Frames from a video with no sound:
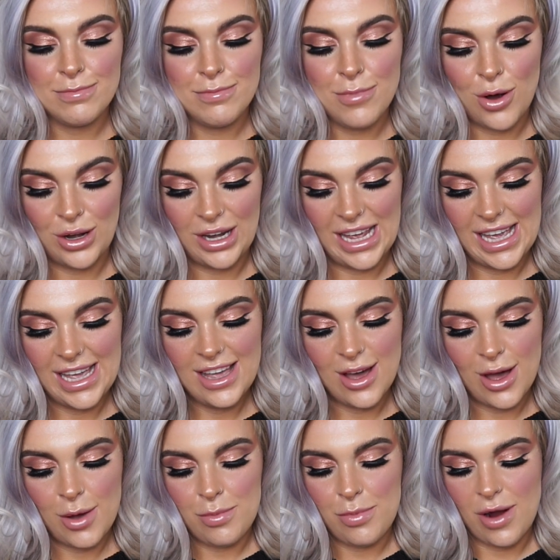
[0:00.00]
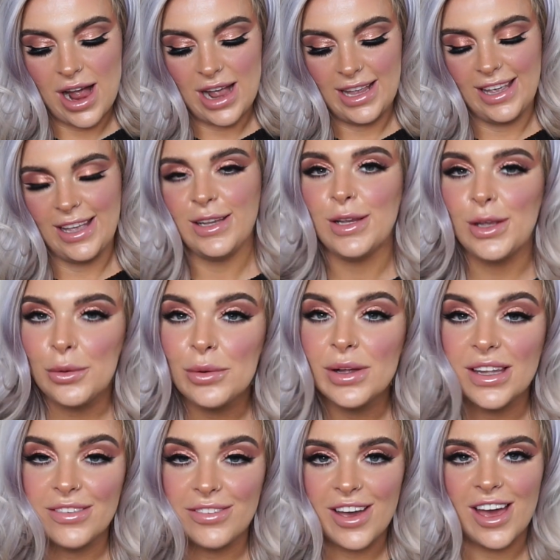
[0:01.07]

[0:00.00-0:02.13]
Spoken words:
Molly O'Brien, you will have